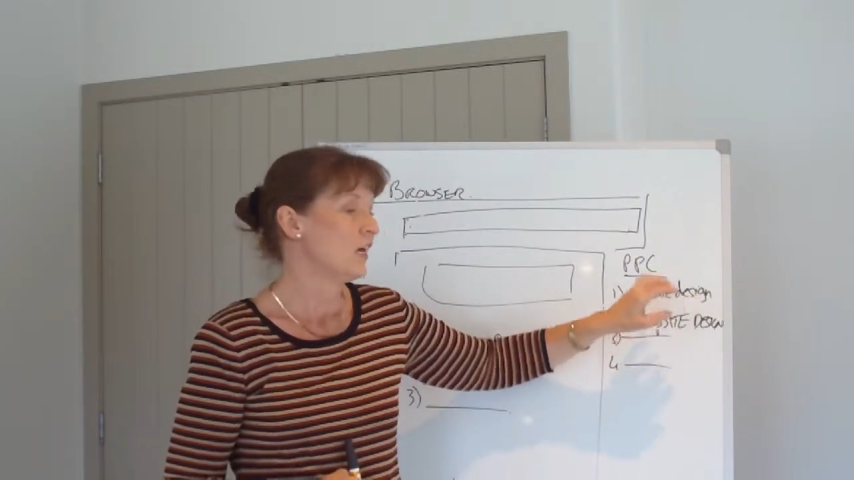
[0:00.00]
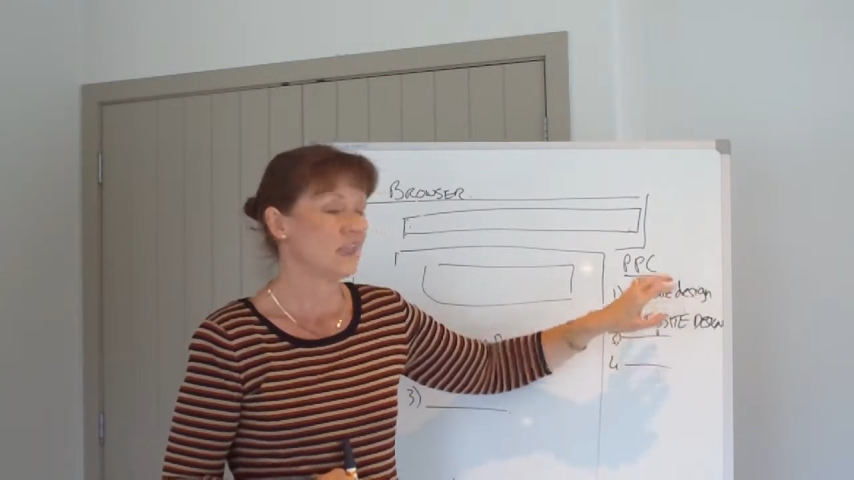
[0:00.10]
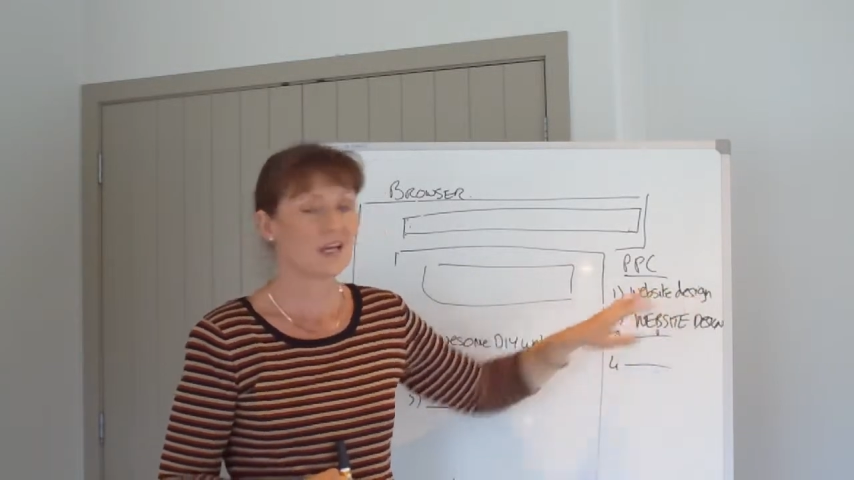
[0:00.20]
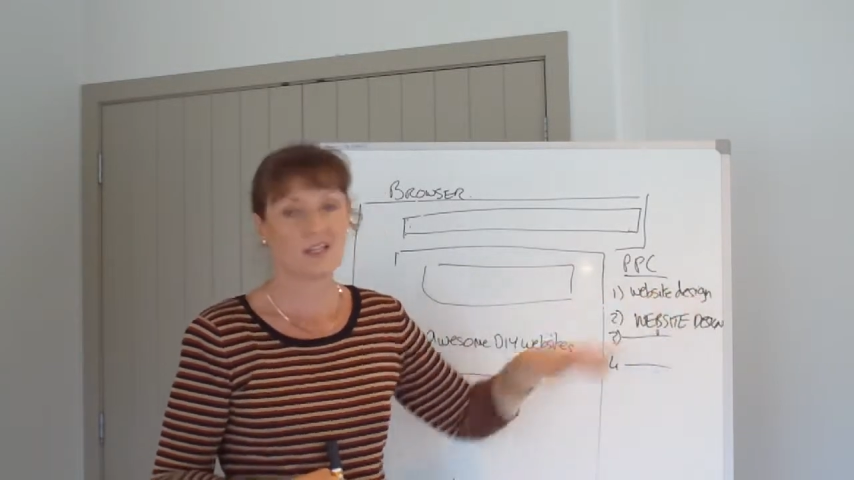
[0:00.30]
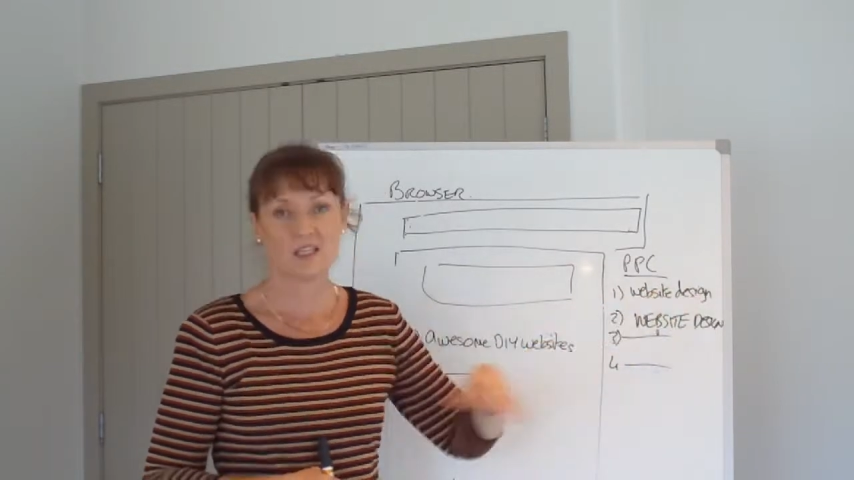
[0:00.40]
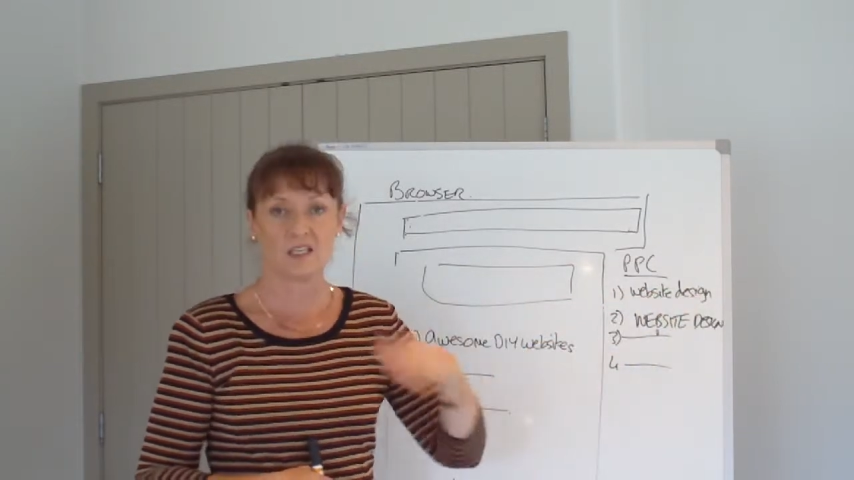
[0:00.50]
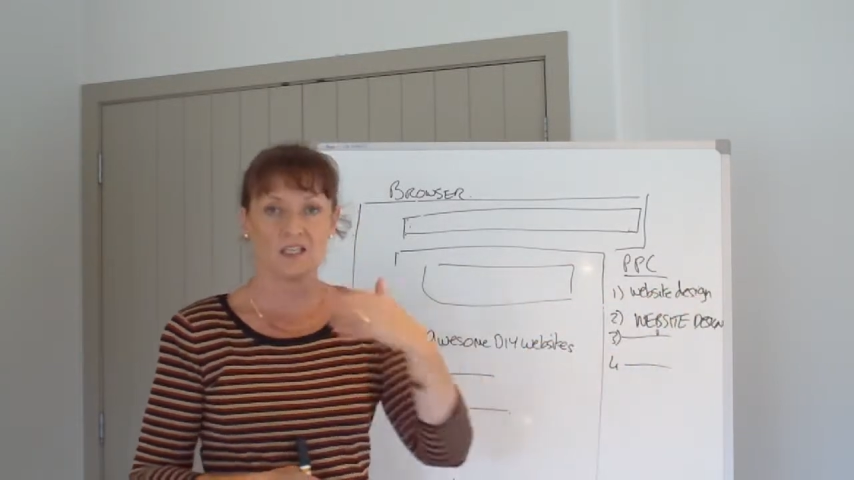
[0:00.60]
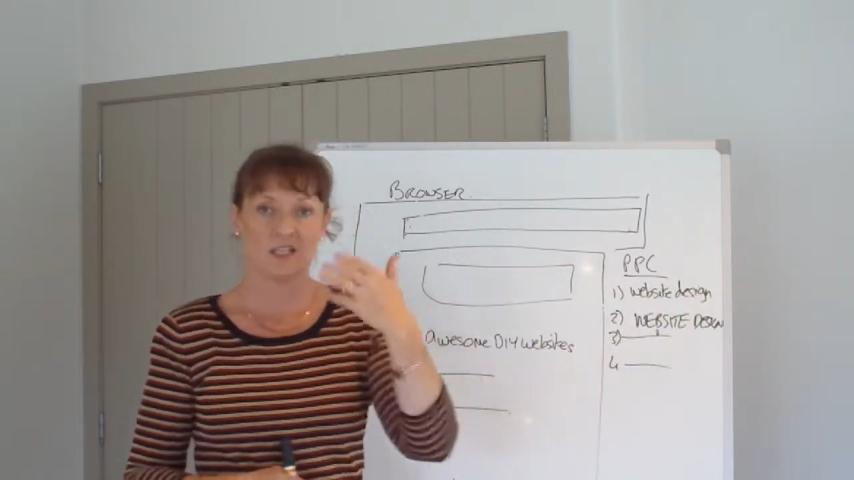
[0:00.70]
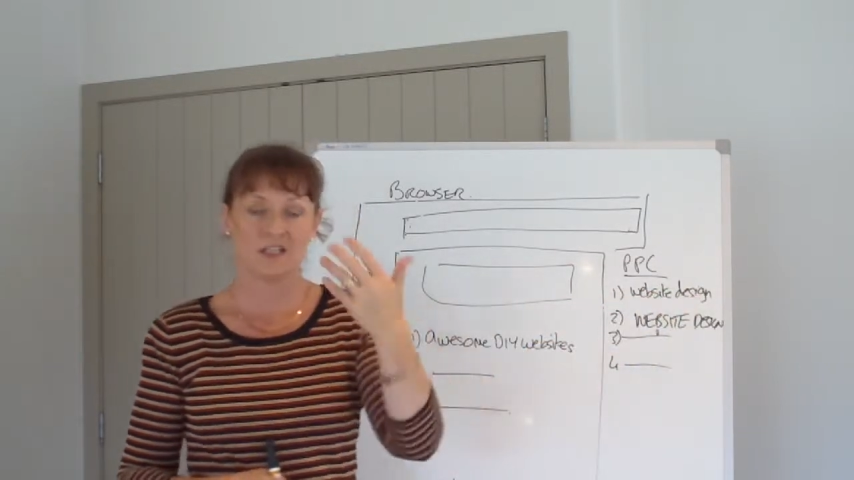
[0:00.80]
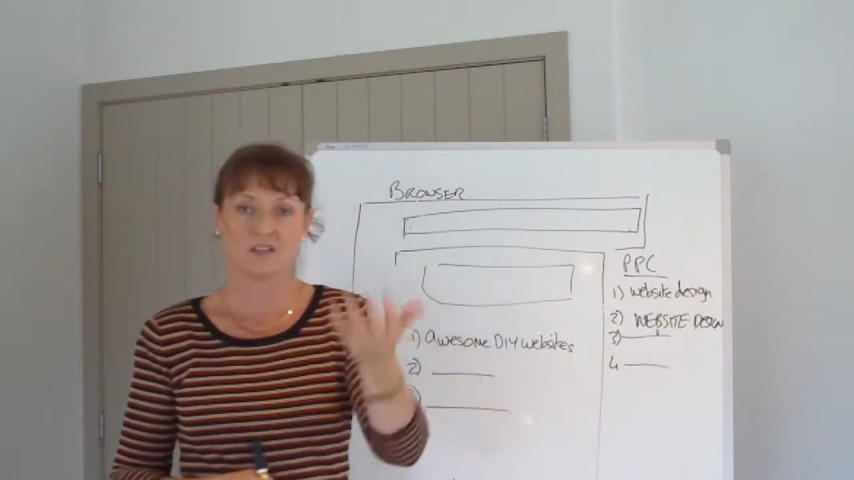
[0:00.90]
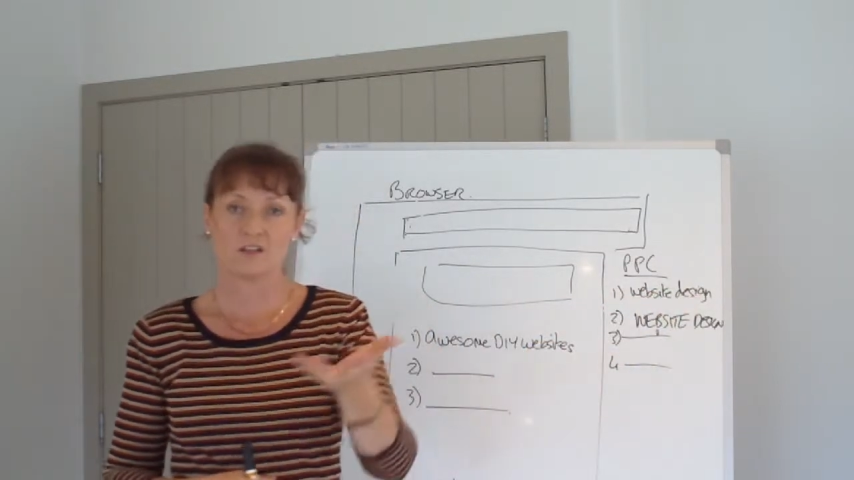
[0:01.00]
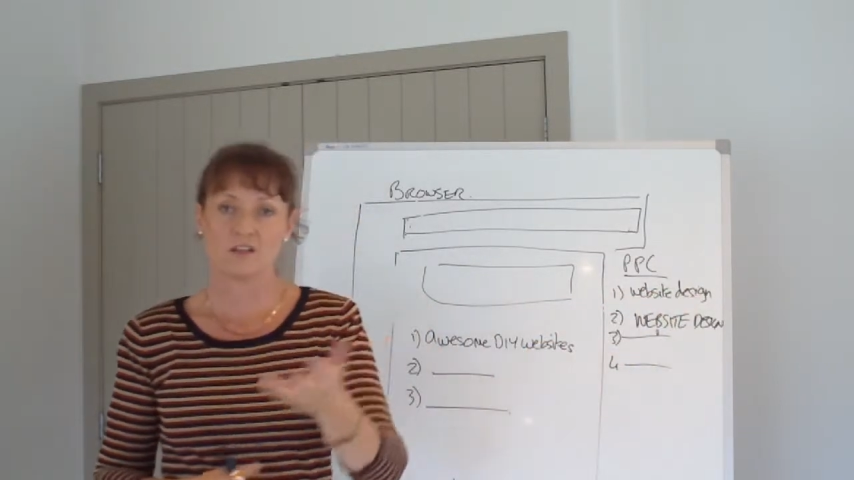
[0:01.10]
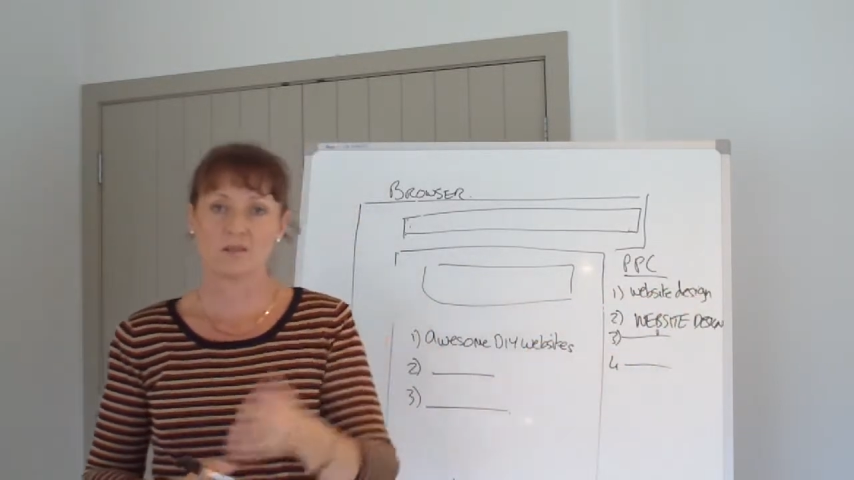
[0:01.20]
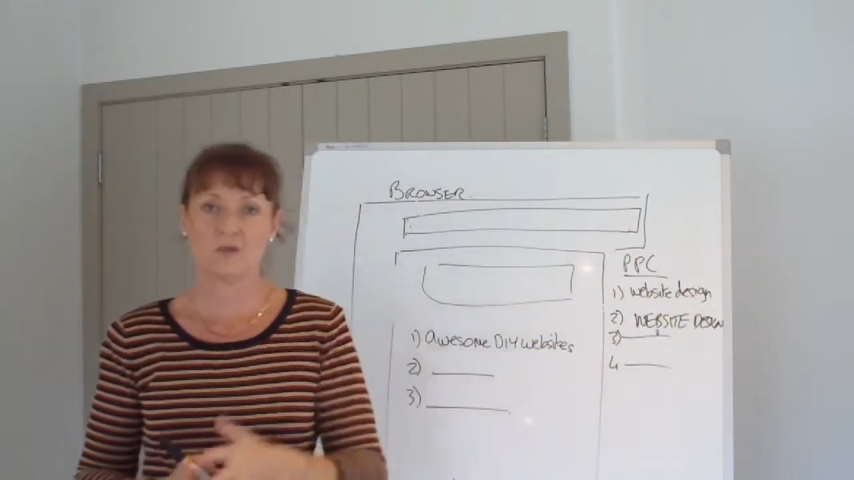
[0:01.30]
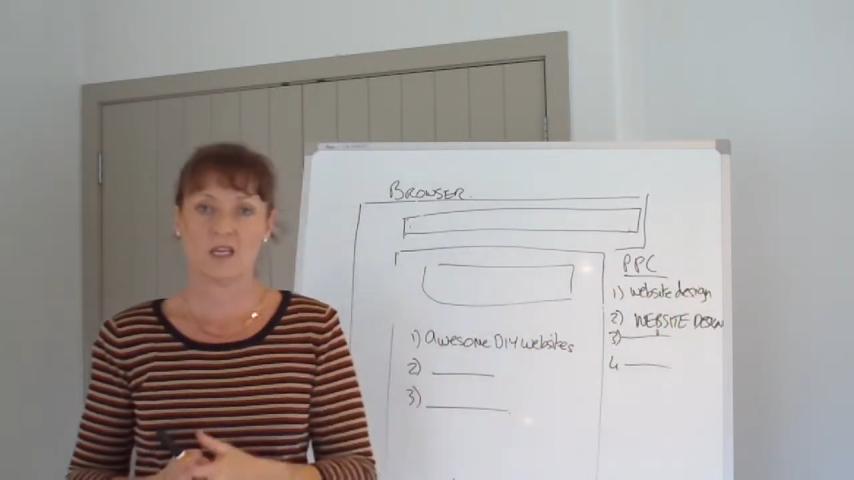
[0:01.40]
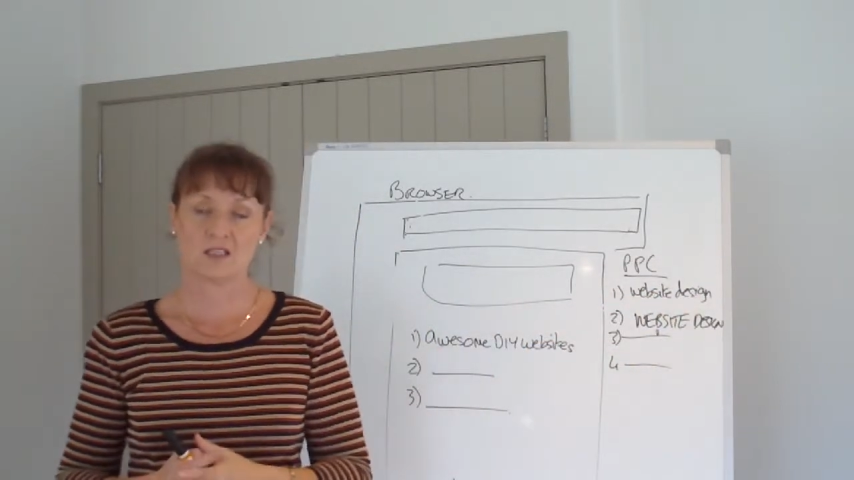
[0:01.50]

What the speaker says: that then is going to be